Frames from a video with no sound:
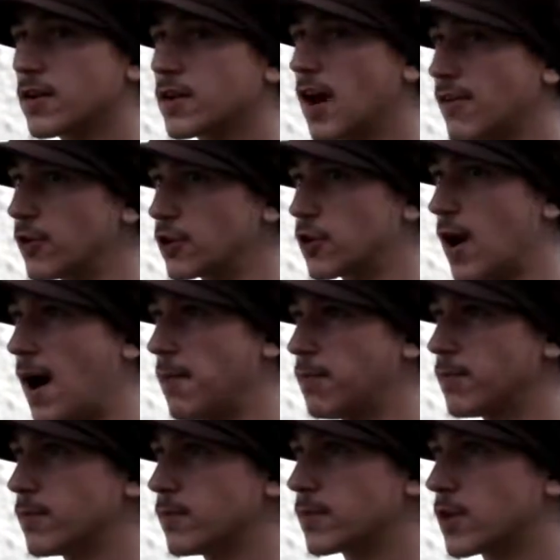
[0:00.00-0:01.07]
Cover crop
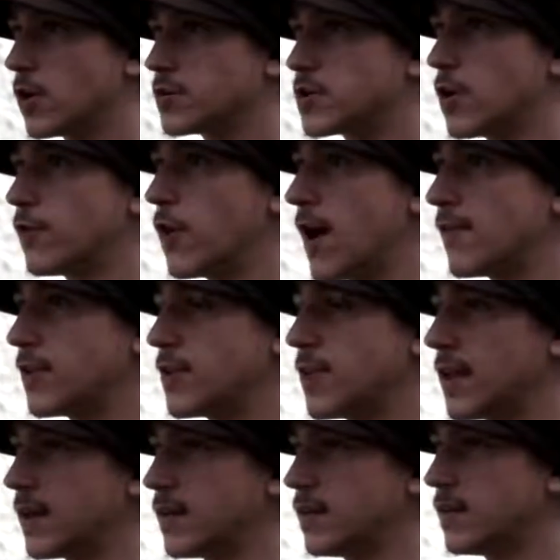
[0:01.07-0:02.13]
goes over
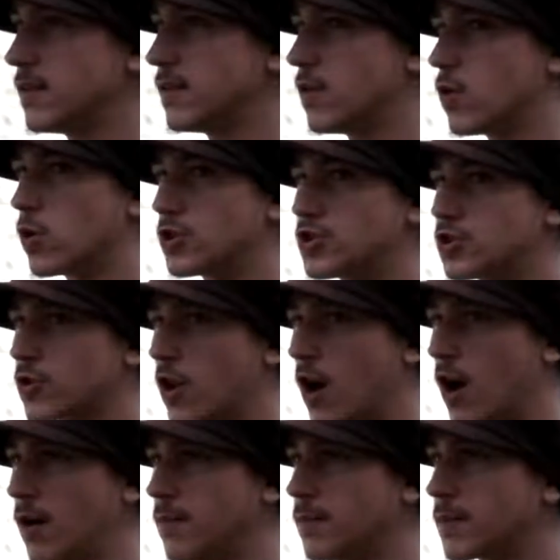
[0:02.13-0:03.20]
everything, or
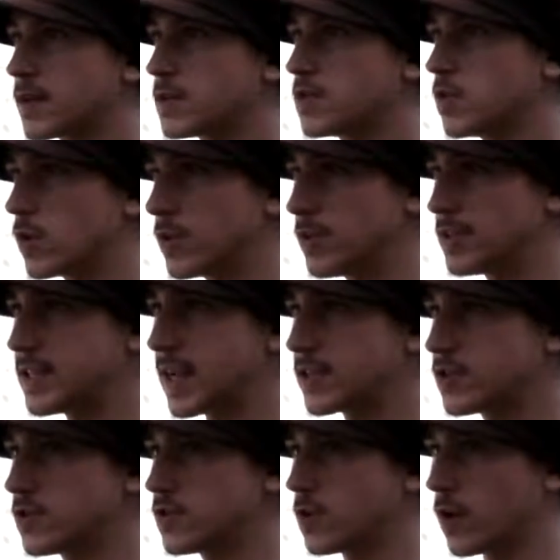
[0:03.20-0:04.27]
straw, because you want to
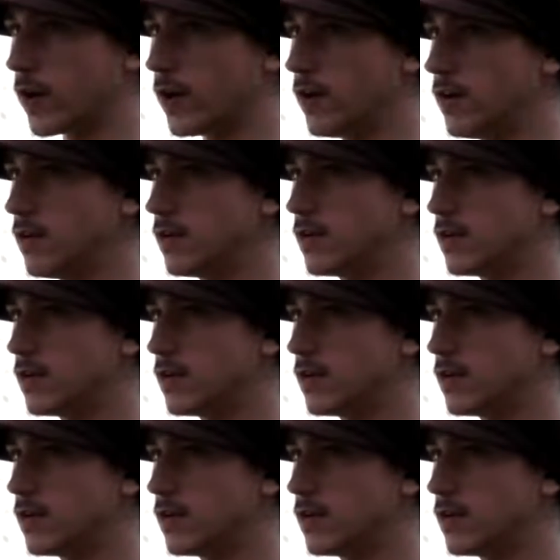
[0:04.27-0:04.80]
protect your soil.